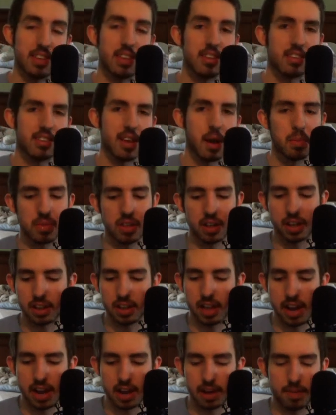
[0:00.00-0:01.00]
is something
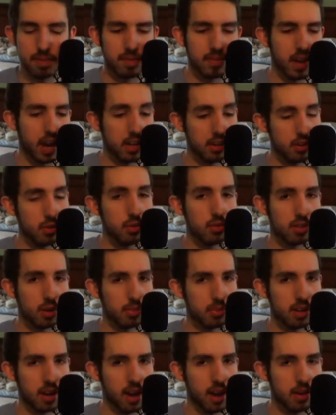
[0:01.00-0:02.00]
that I do
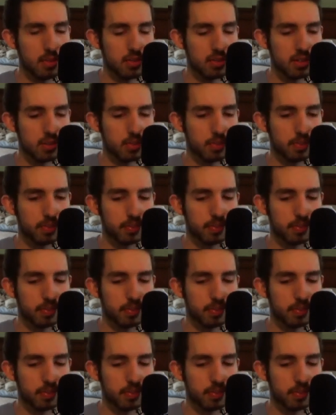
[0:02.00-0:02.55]
sometimes.